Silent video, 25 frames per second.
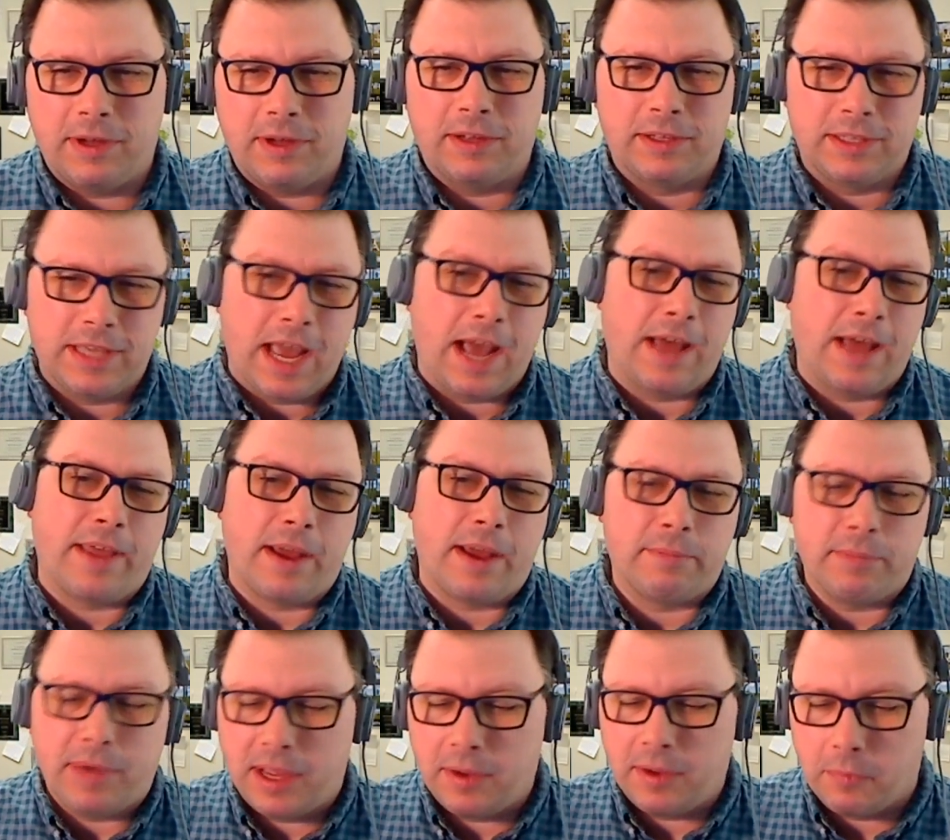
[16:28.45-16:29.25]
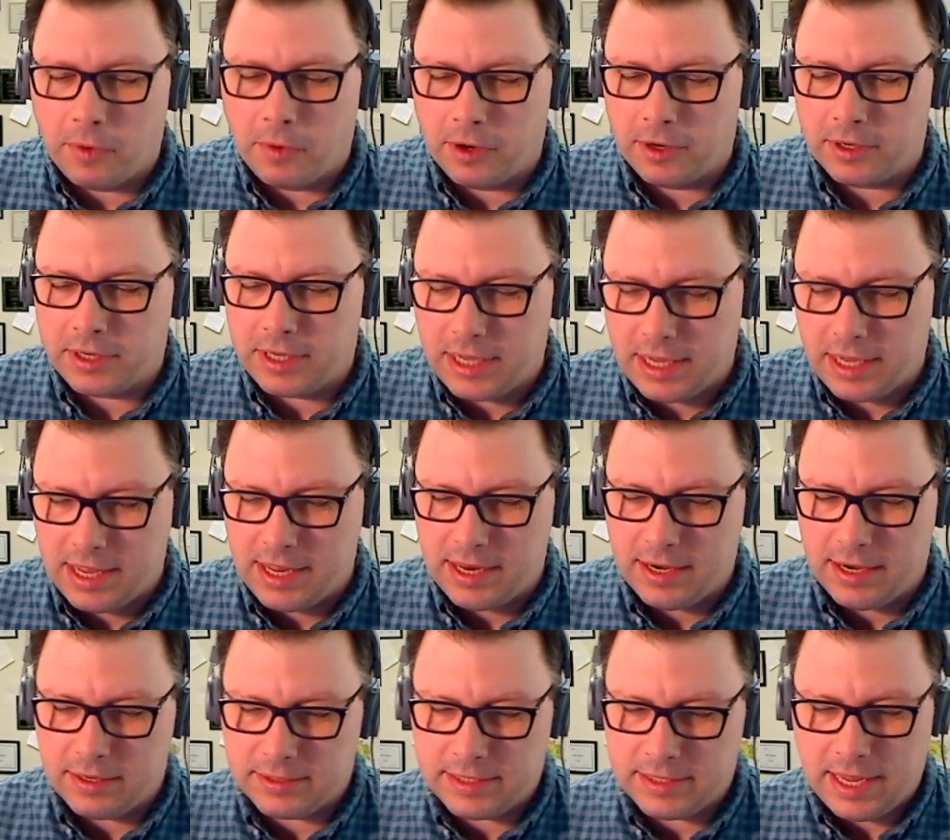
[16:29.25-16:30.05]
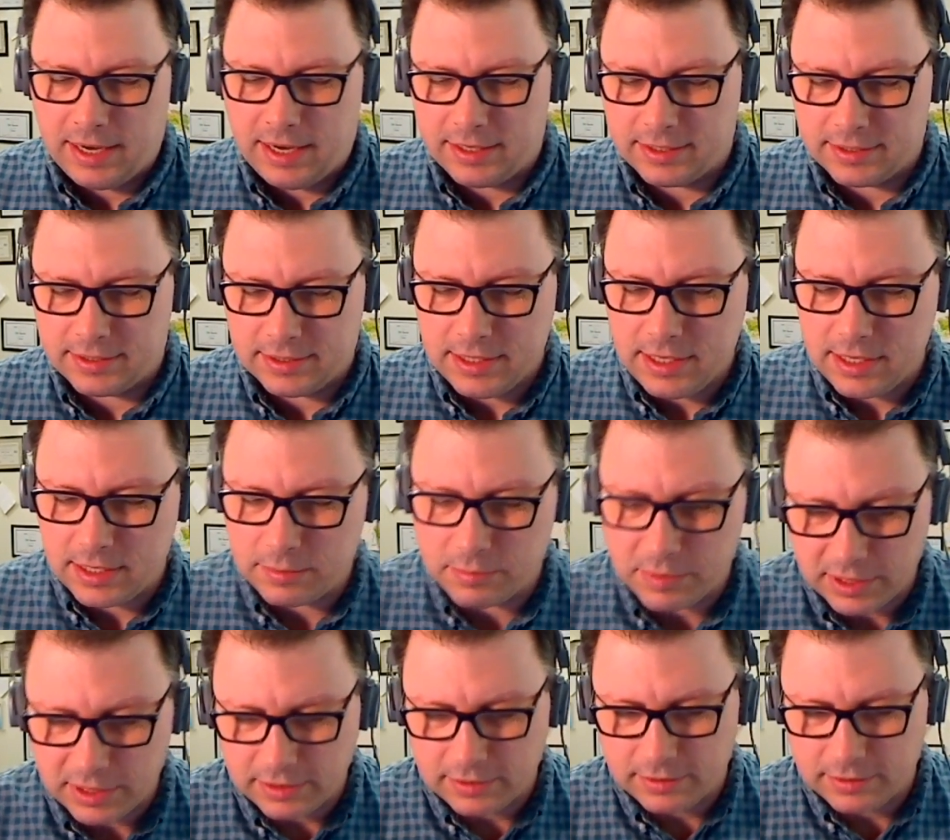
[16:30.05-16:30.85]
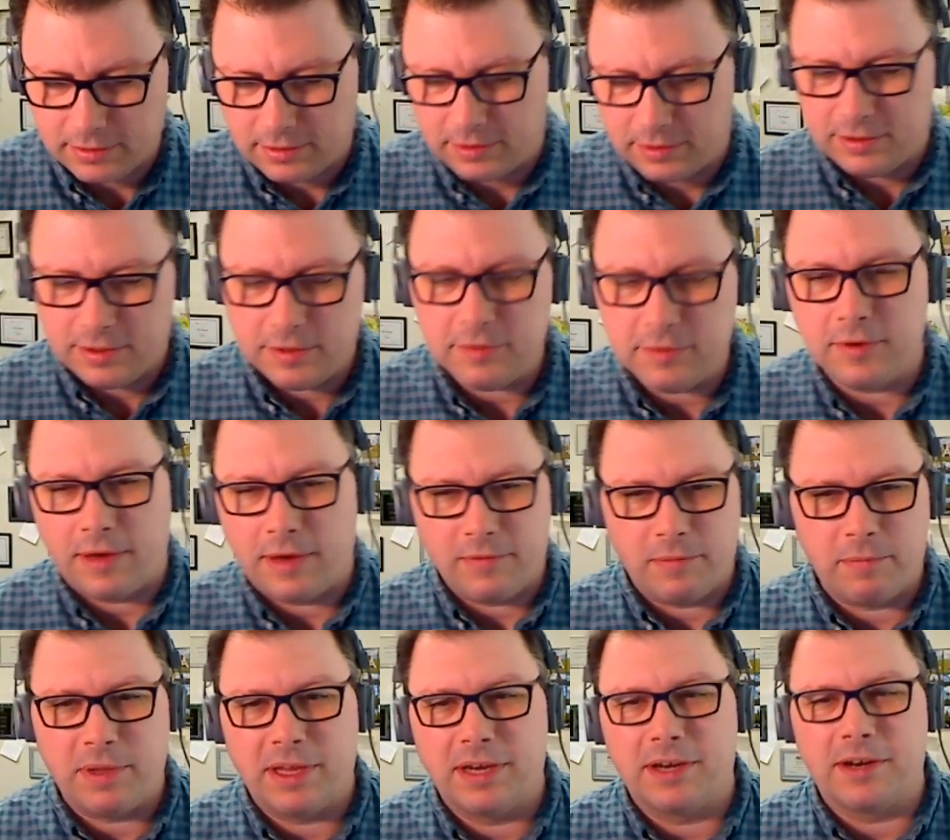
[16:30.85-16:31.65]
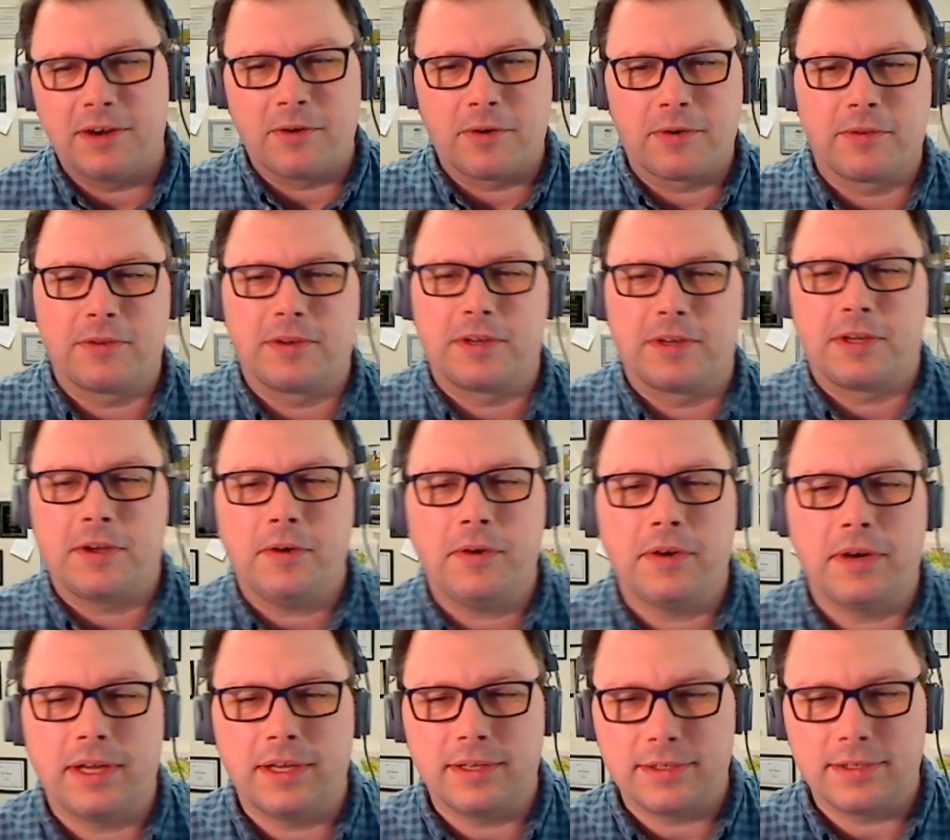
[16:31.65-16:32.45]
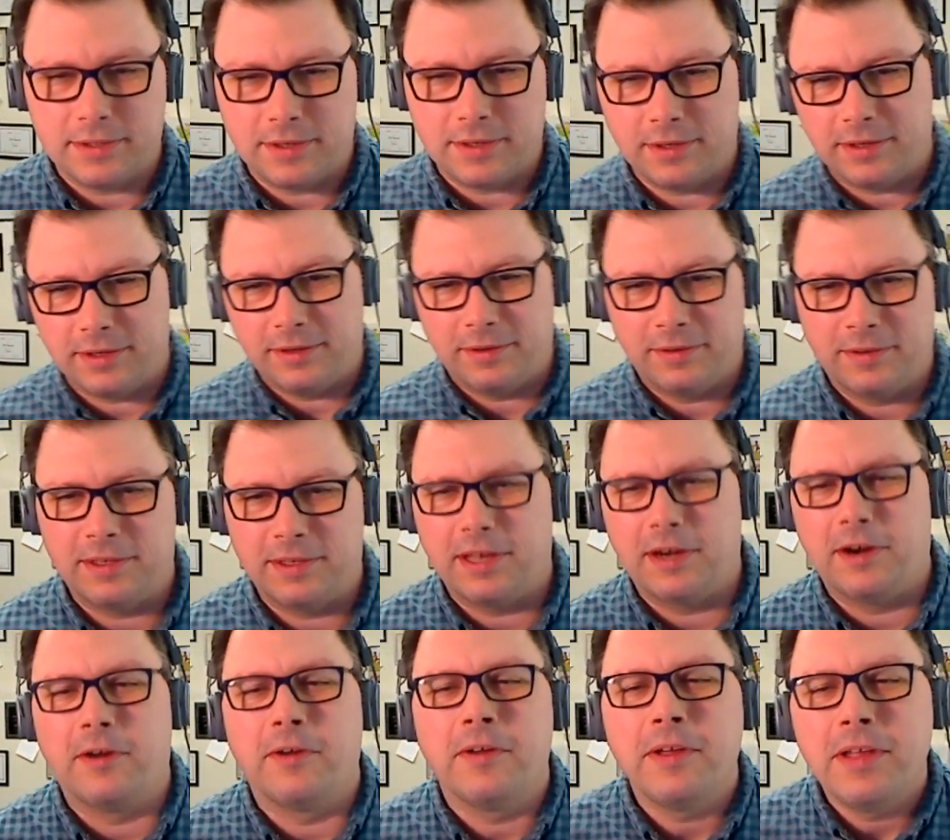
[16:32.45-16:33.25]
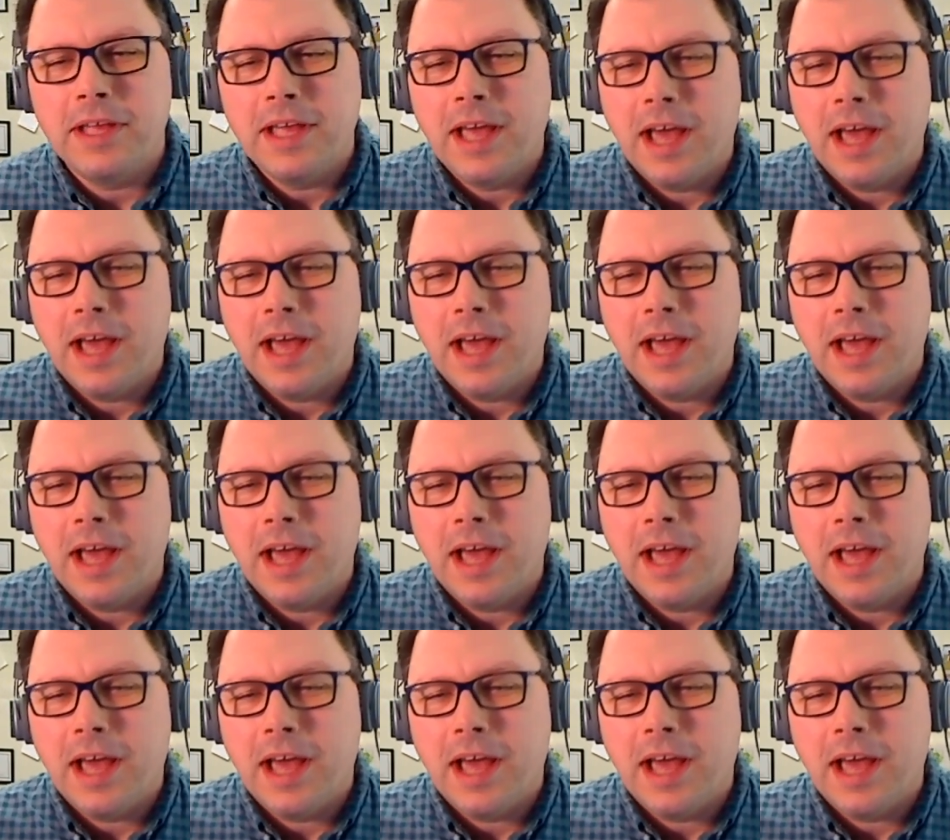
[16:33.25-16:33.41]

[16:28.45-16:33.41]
Well, yeah, that might work in Tennessee, but you haven't been to North Dakota, so, you know.